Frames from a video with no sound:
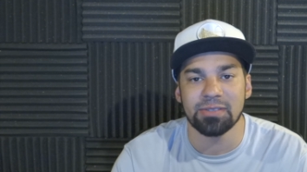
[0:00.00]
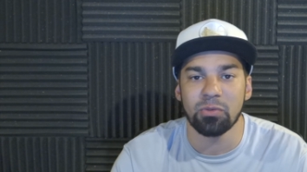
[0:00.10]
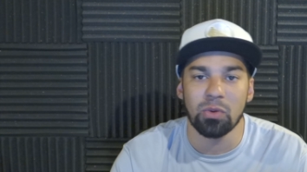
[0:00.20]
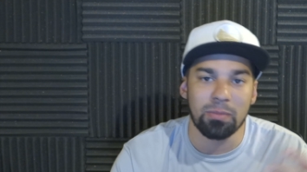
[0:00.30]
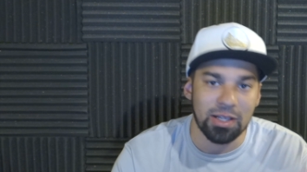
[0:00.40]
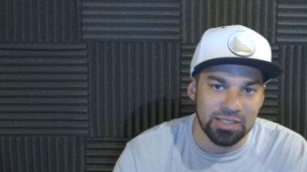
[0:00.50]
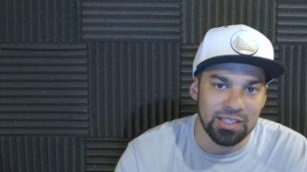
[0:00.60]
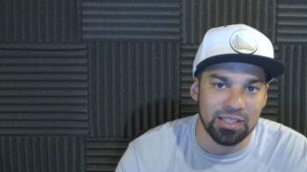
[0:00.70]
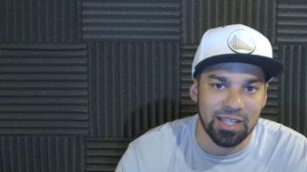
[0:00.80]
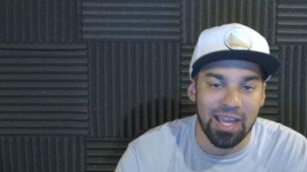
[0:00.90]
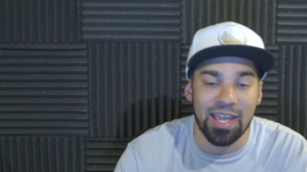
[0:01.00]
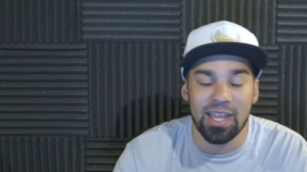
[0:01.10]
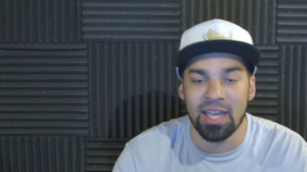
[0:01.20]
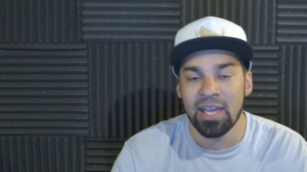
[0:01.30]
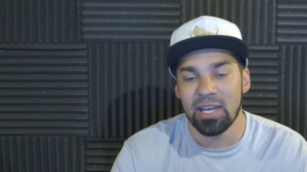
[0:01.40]
If we went by T and
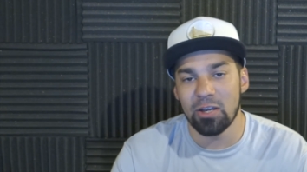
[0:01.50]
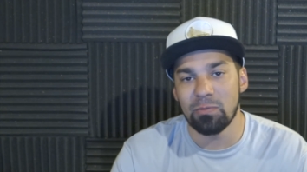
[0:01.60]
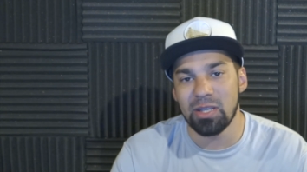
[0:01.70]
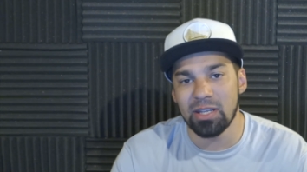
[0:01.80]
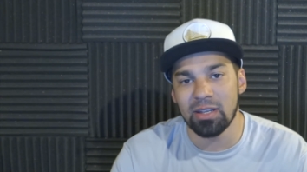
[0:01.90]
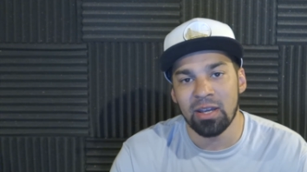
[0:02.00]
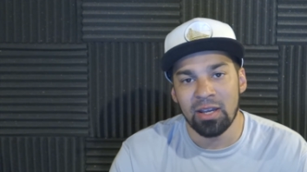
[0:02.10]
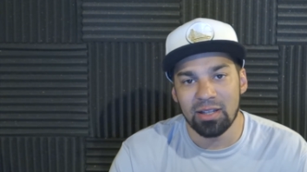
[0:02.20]
K, it would be